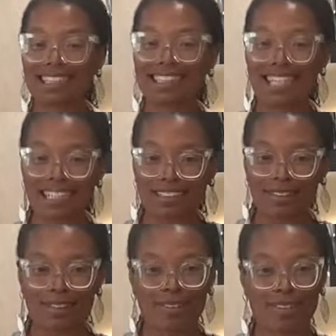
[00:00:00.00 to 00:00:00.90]
Yes,
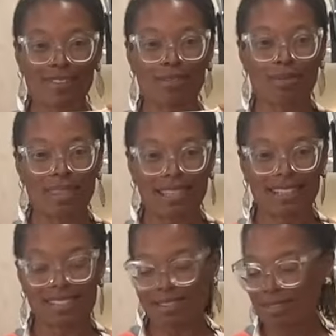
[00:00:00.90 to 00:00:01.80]
you can do this with
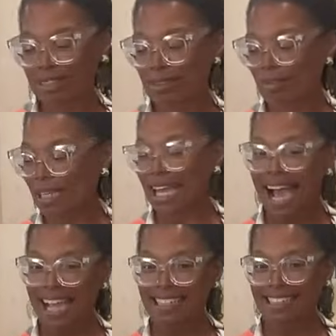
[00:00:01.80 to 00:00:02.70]
this recipe.
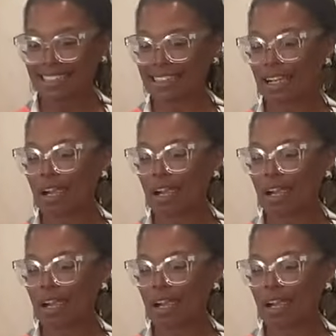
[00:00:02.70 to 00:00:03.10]
I did.